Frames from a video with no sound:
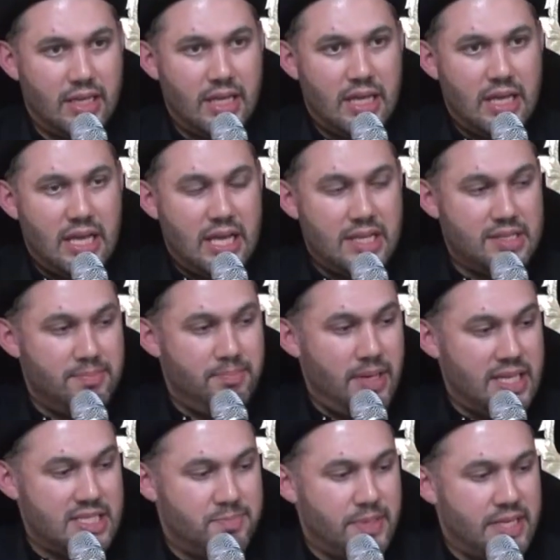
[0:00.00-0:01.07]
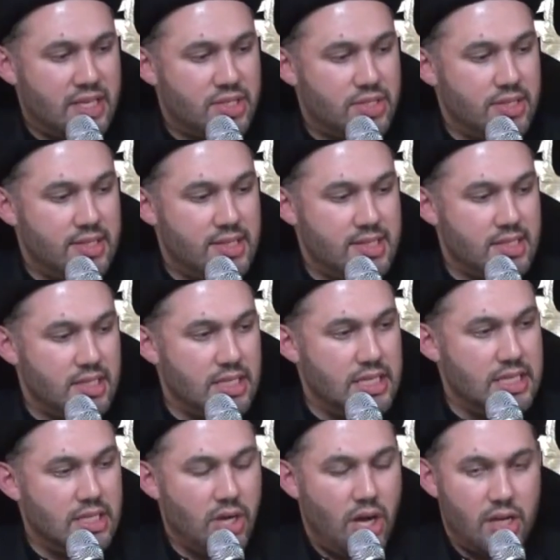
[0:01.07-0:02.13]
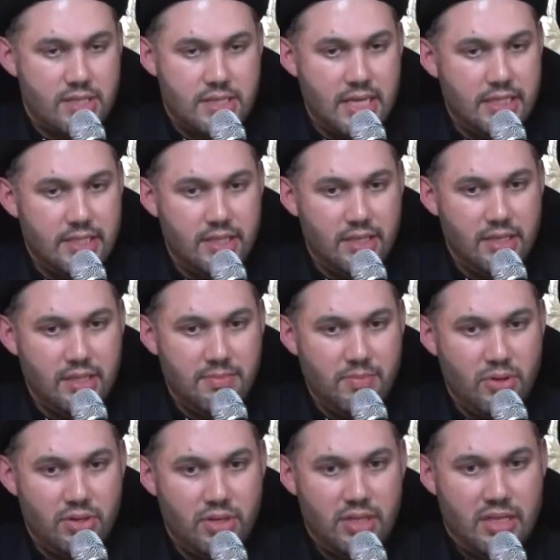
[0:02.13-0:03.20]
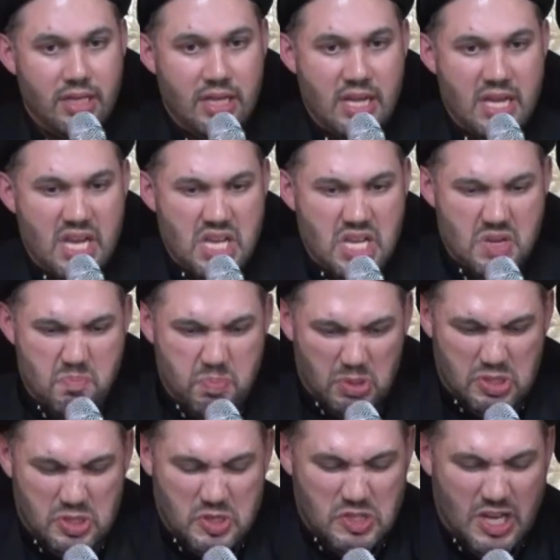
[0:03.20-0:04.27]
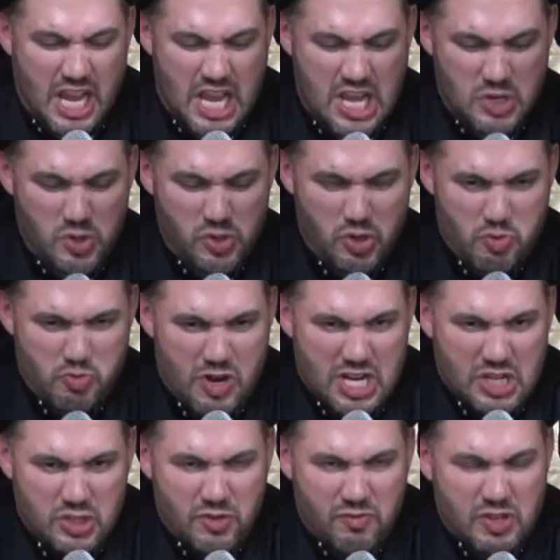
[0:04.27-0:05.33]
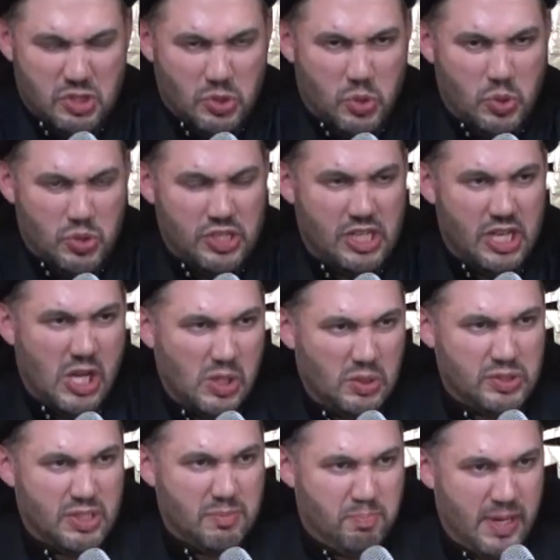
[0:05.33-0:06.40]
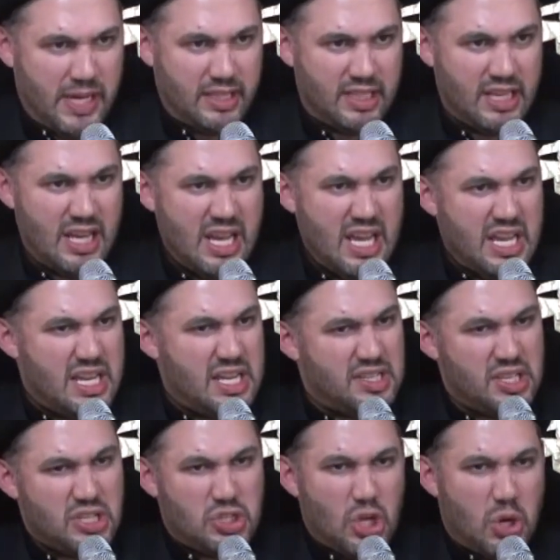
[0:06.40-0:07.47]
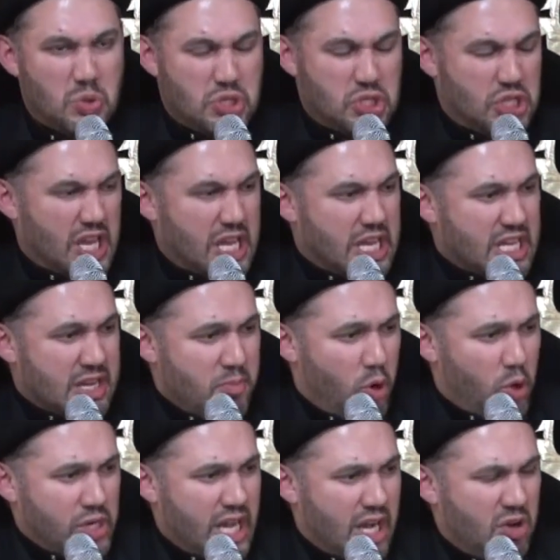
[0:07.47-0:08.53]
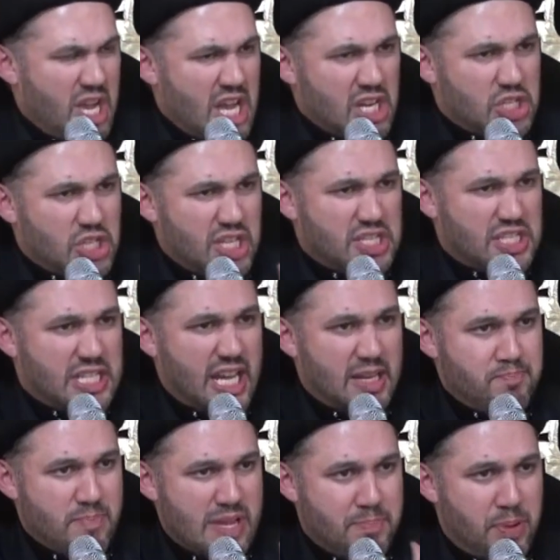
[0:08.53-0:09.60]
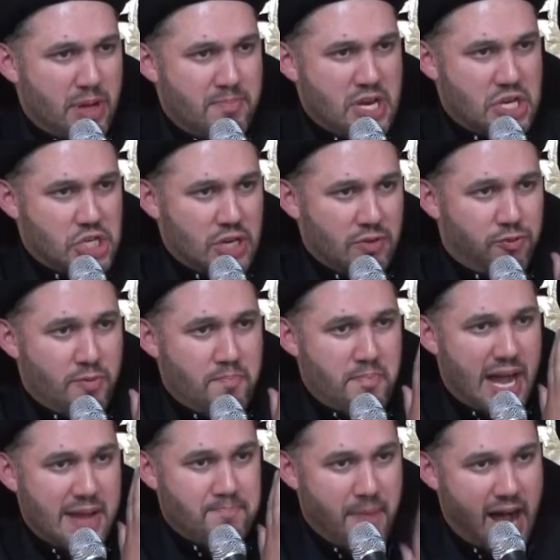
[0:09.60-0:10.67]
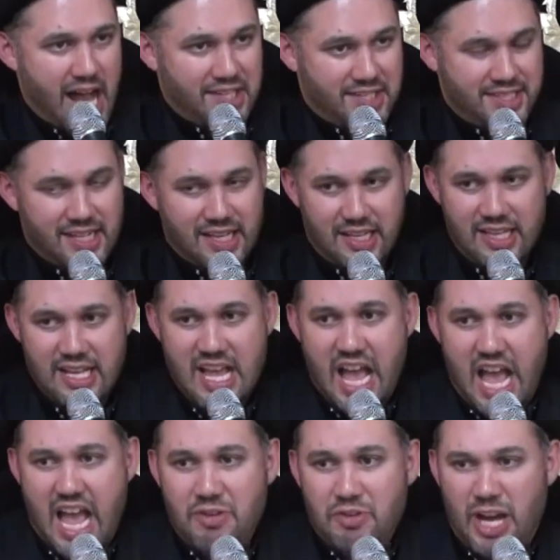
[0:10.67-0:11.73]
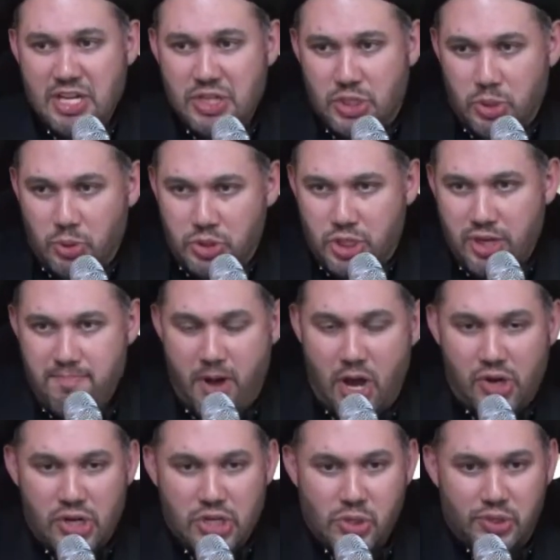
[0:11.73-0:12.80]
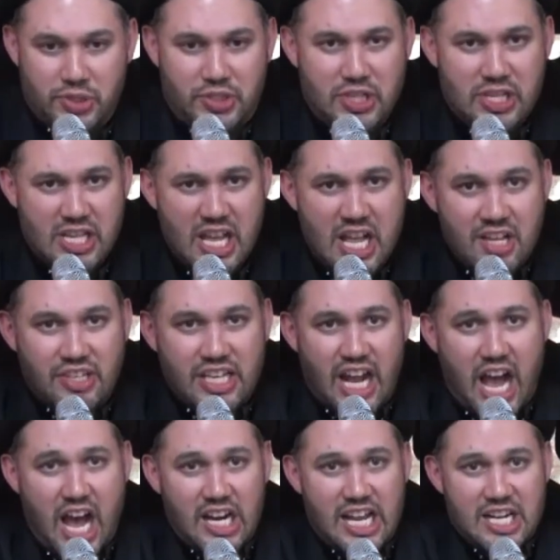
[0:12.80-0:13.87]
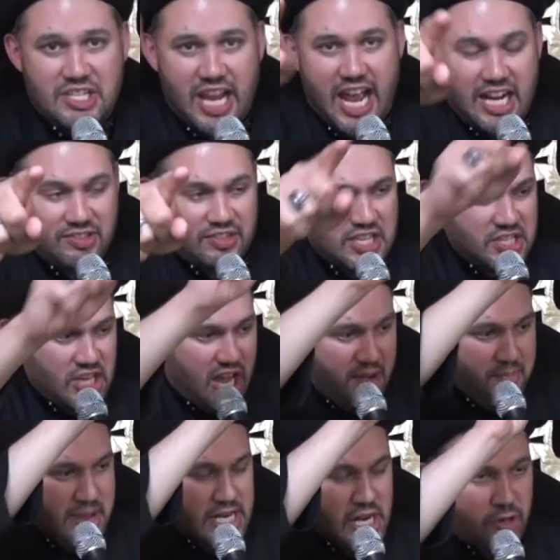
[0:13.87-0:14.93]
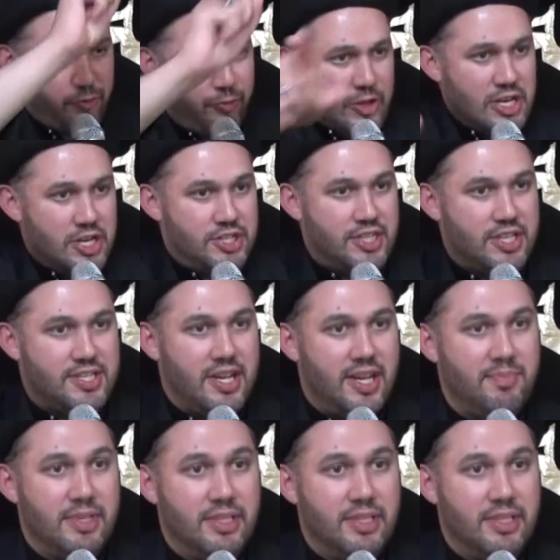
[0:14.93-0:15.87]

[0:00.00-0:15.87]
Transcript: As Abbas begins to listen, he can't take it anymore. He puts his hand on the reins of his horse and holds it back. He says, don't say any more now. Just get me permission from my master and until tomorrow you'll see that I'll attack this army and I'll finish this army.